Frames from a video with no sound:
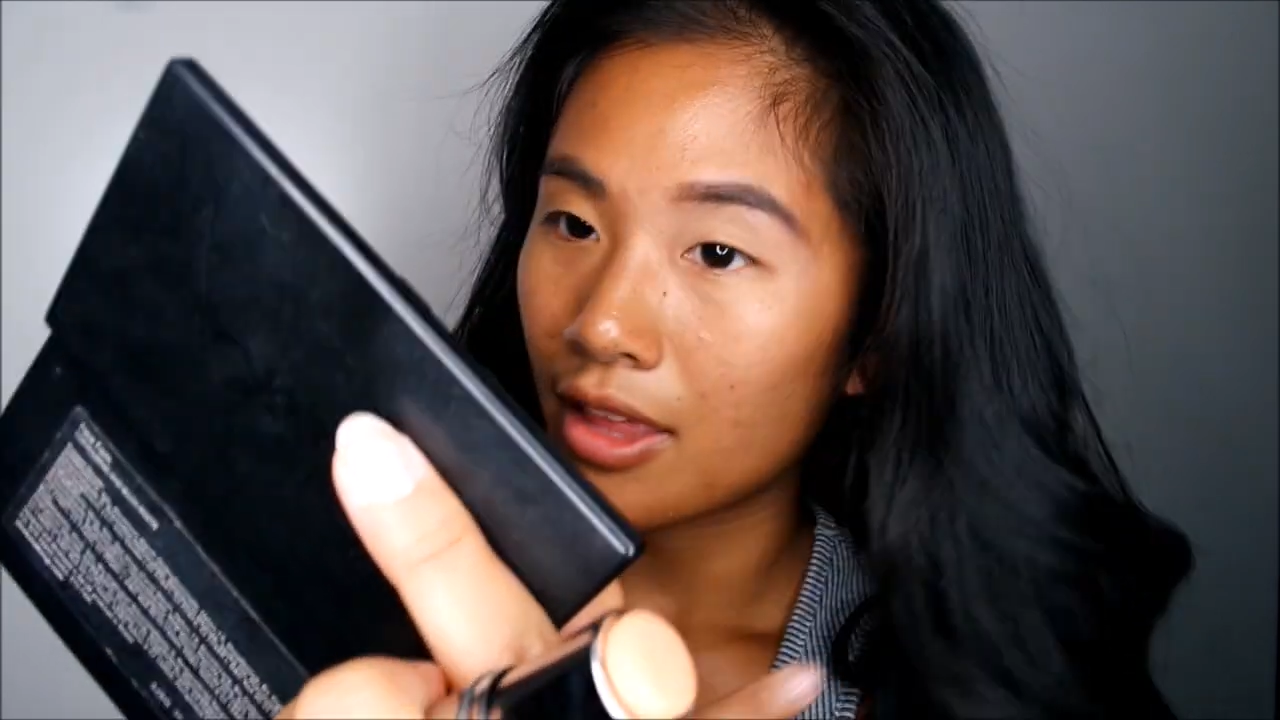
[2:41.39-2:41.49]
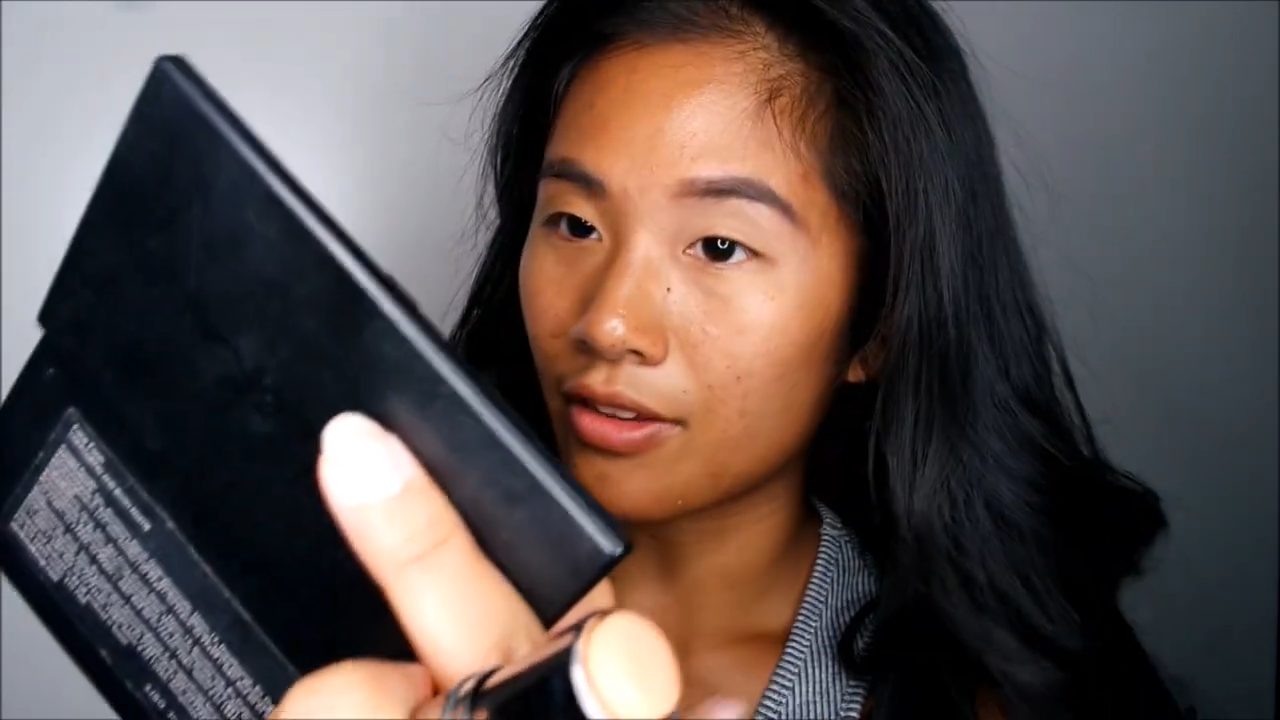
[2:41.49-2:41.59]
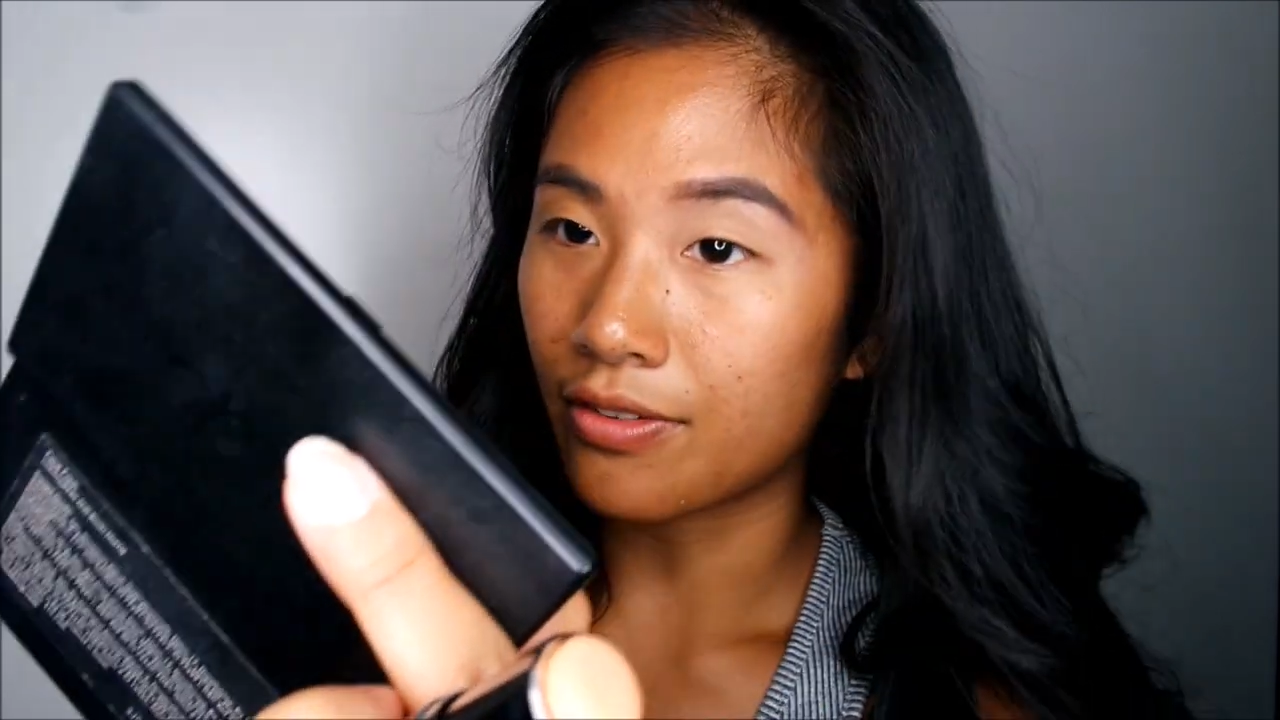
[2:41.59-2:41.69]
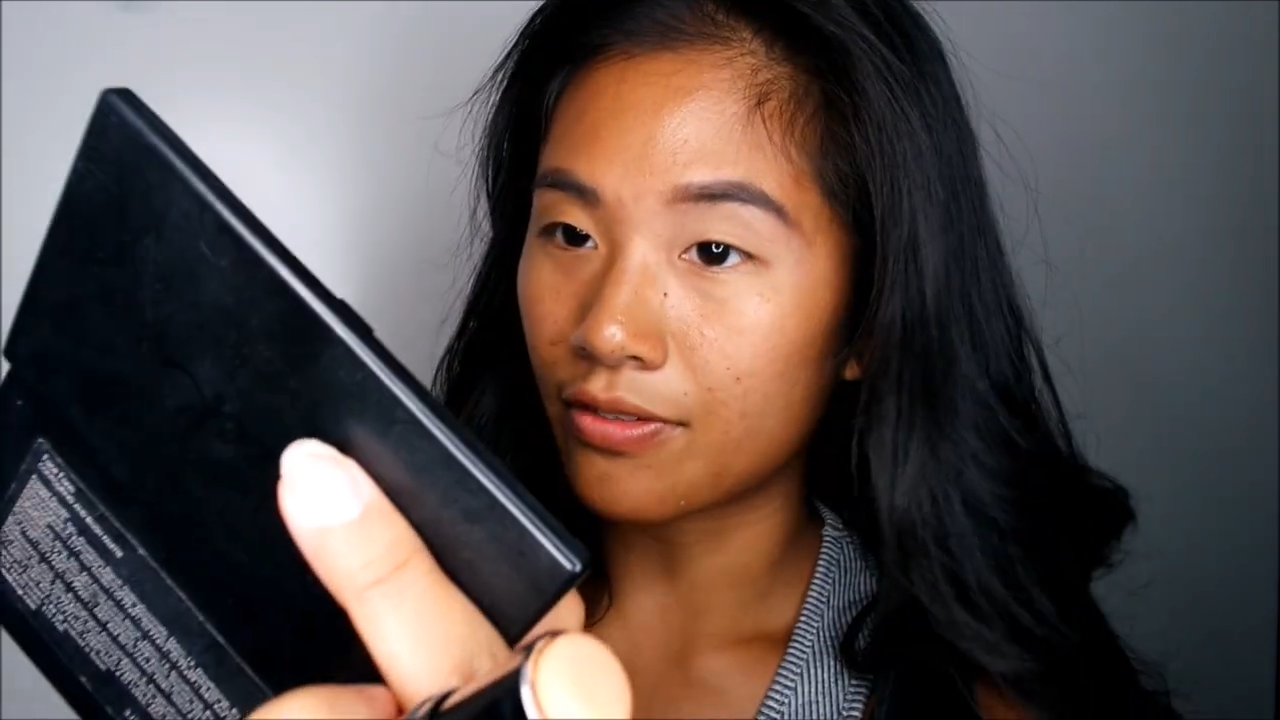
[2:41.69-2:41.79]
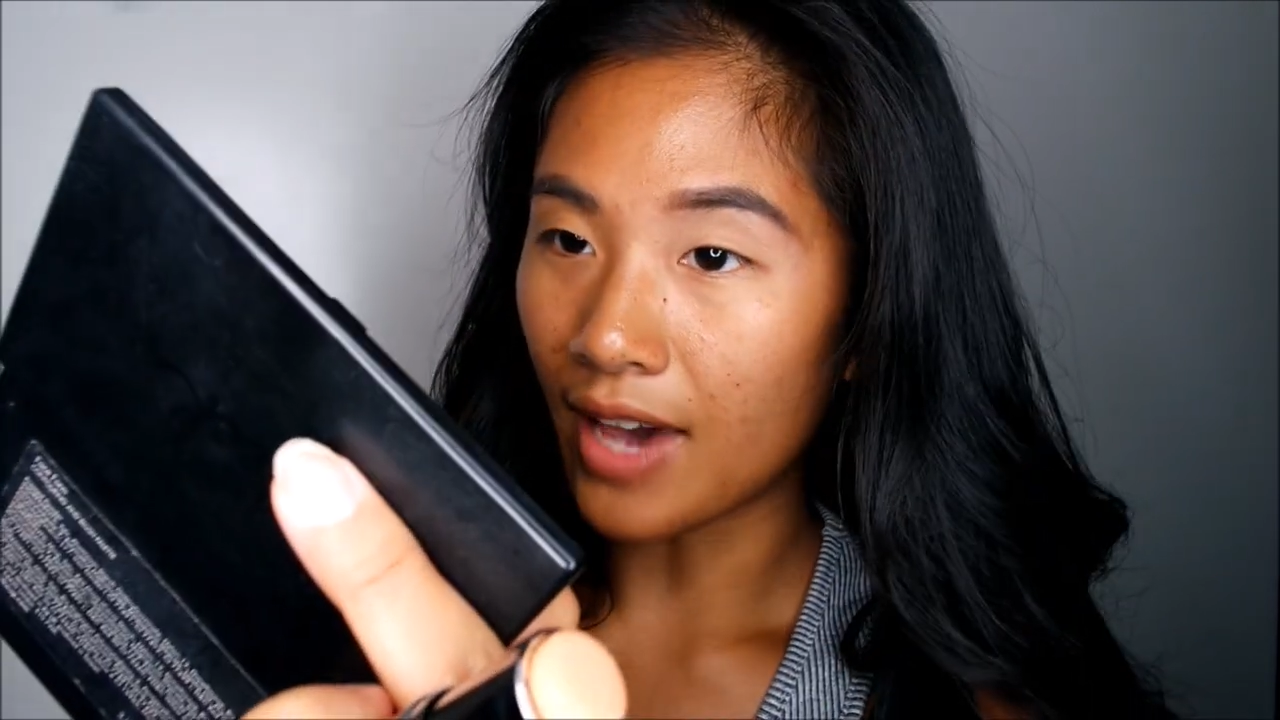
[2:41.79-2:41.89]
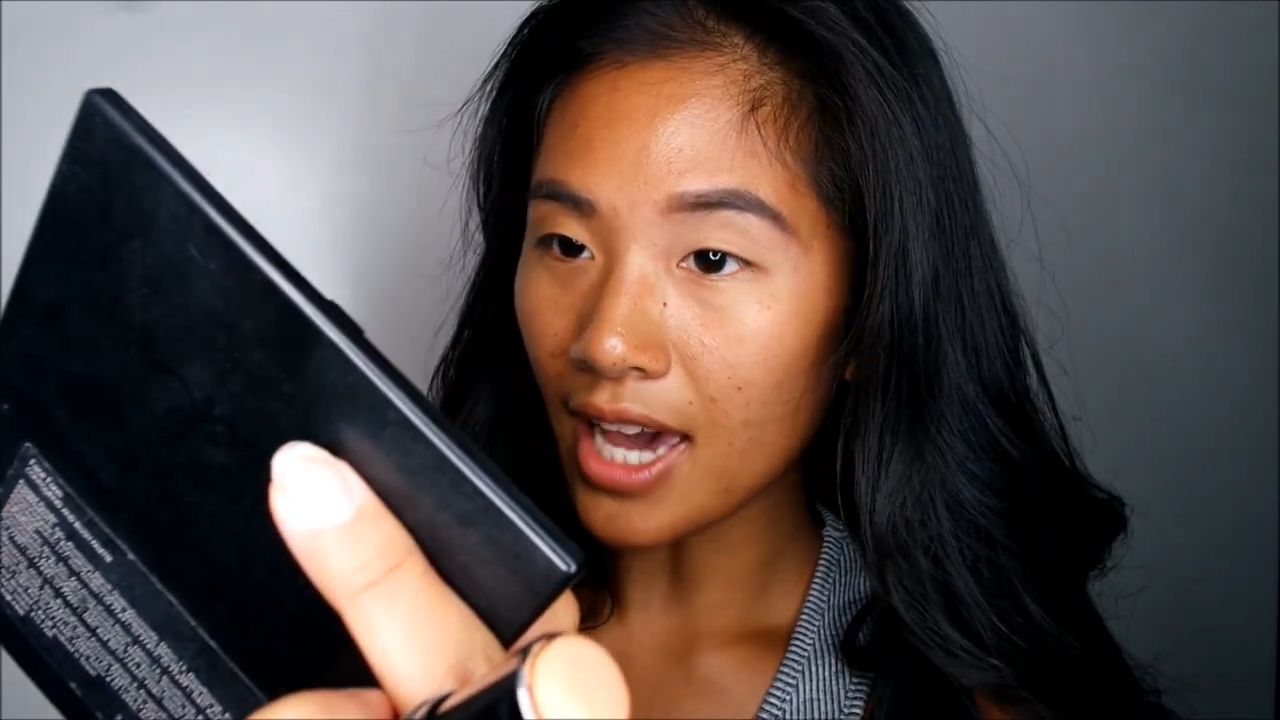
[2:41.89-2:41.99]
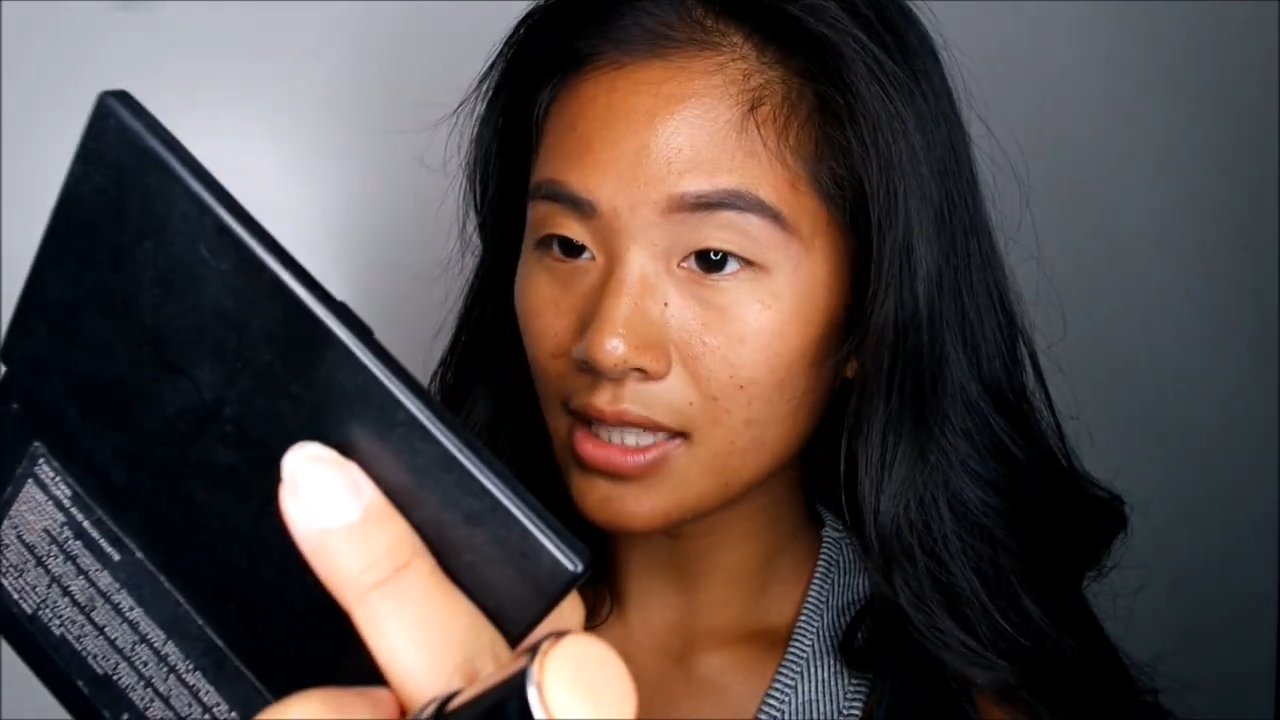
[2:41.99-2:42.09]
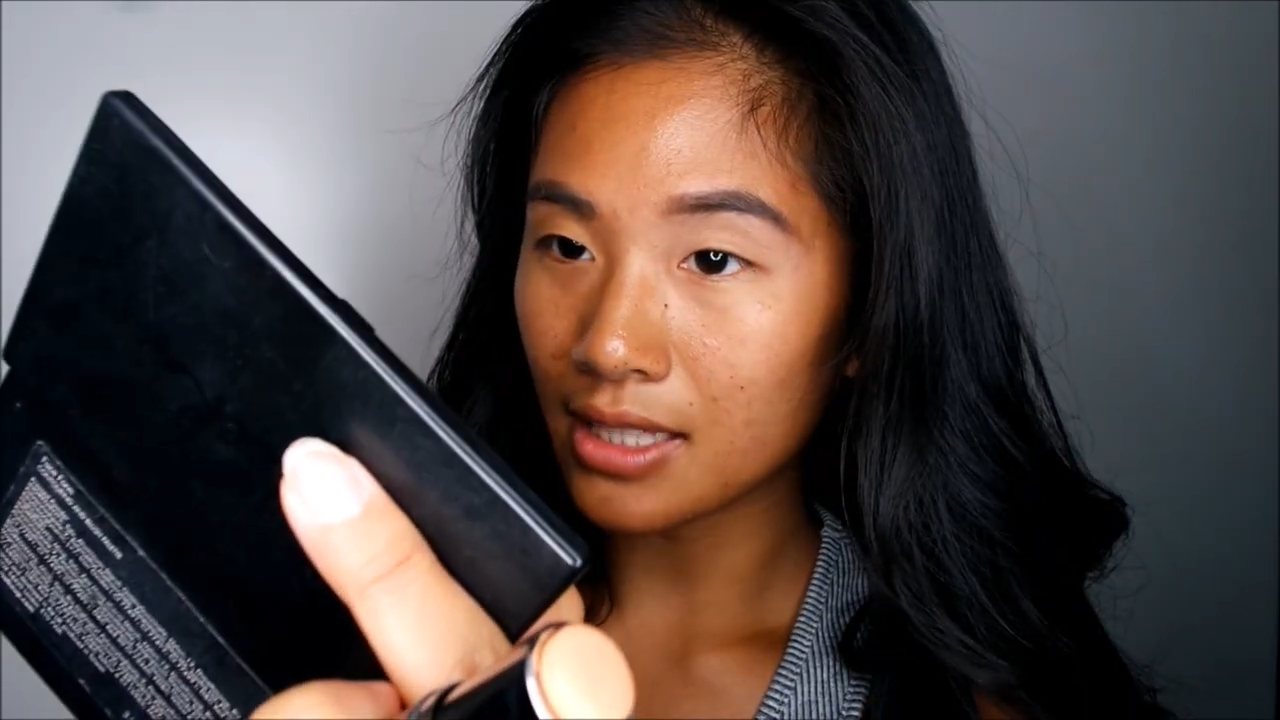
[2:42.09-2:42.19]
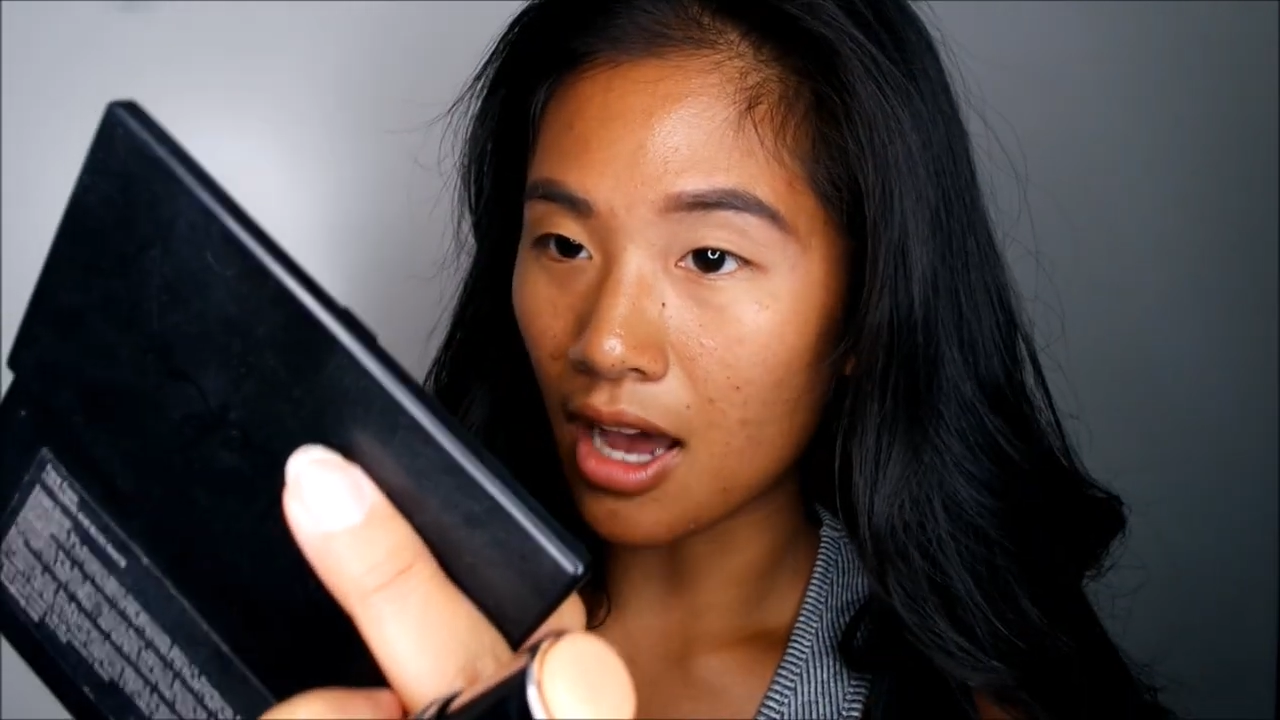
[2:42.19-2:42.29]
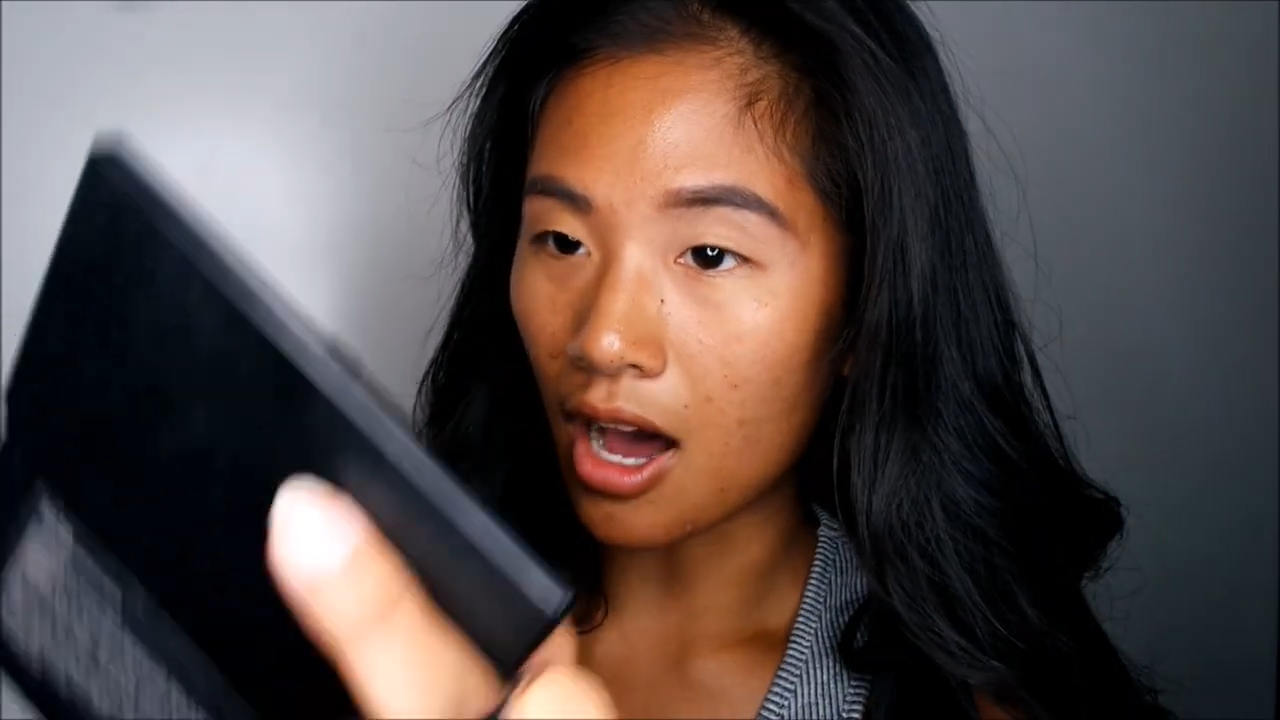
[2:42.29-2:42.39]
The
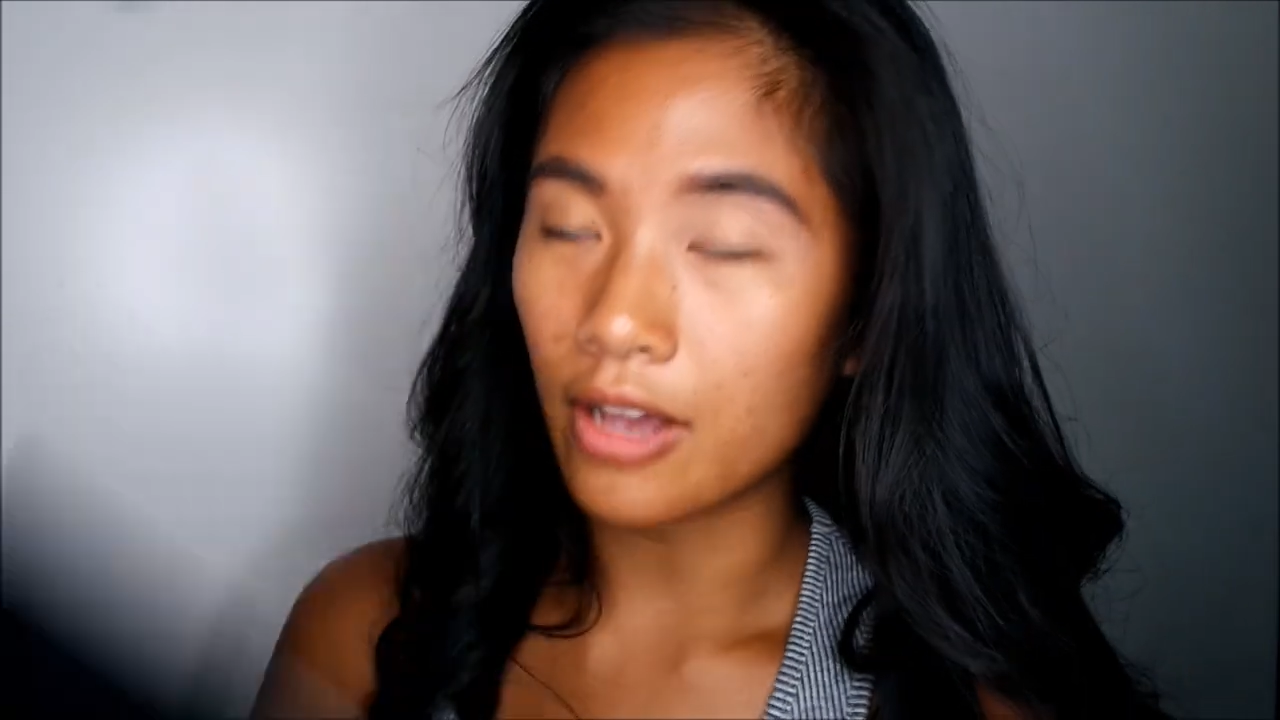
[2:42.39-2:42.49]
fact that